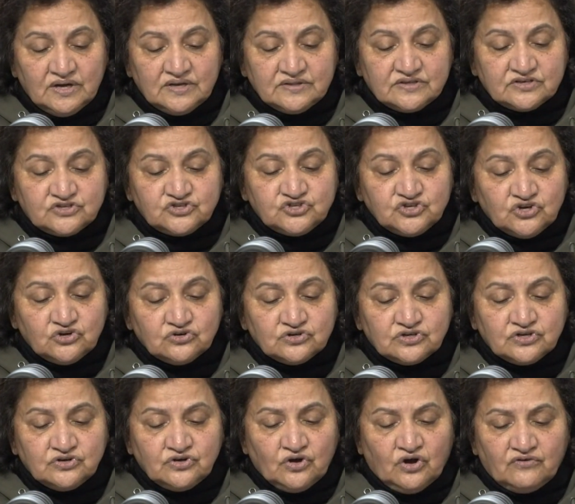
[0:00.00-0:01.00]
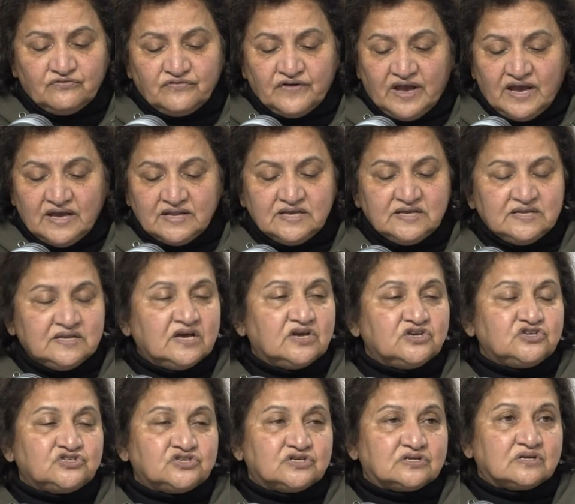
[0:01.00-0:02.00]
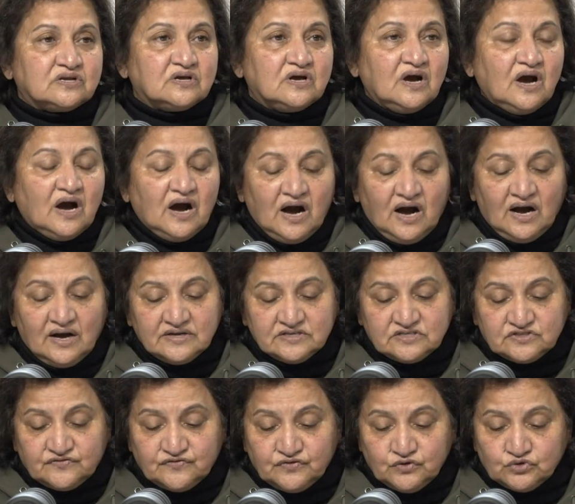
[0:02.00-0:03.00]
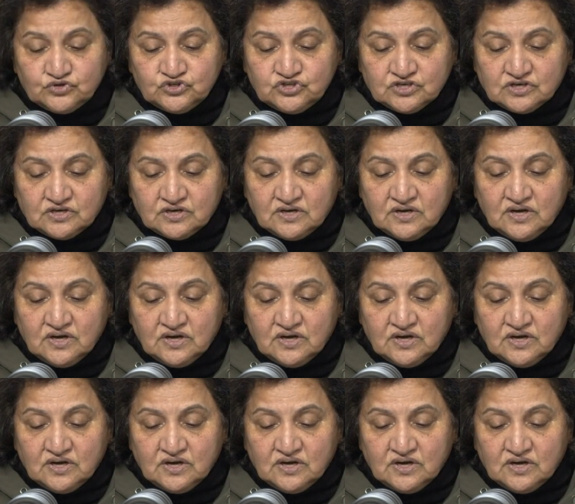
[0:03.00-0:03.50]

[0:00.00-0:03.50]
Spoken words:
"The children of any nation are its future.